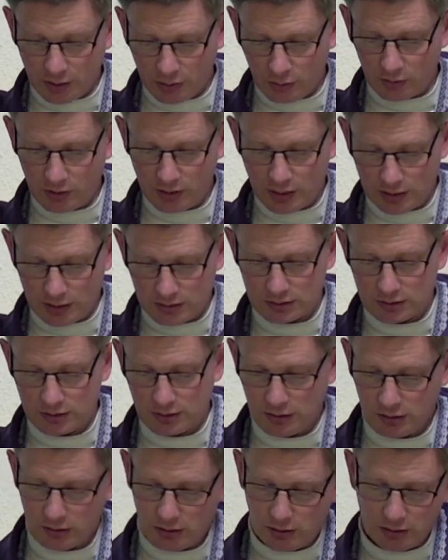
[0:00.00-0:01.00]
own land
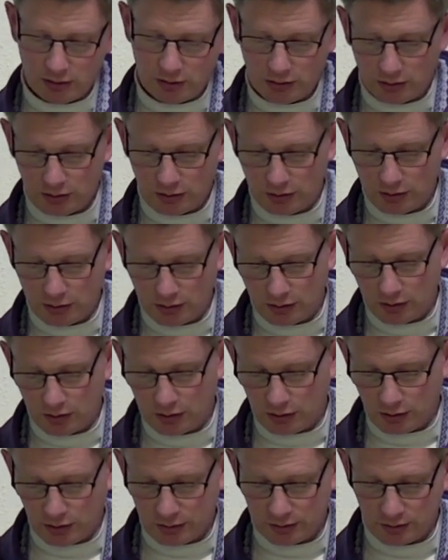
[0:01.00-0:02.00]

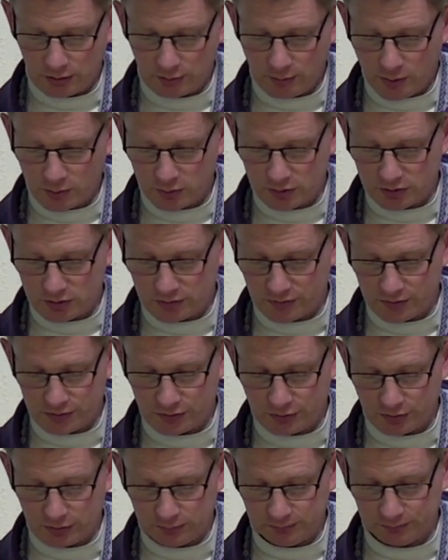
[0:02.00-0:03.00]
and on the mountains of
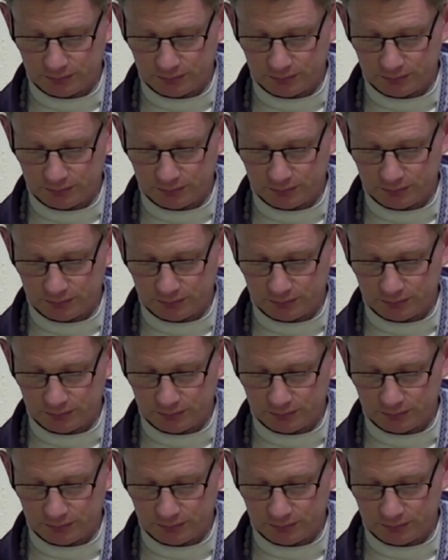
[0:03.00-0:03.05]
Israel.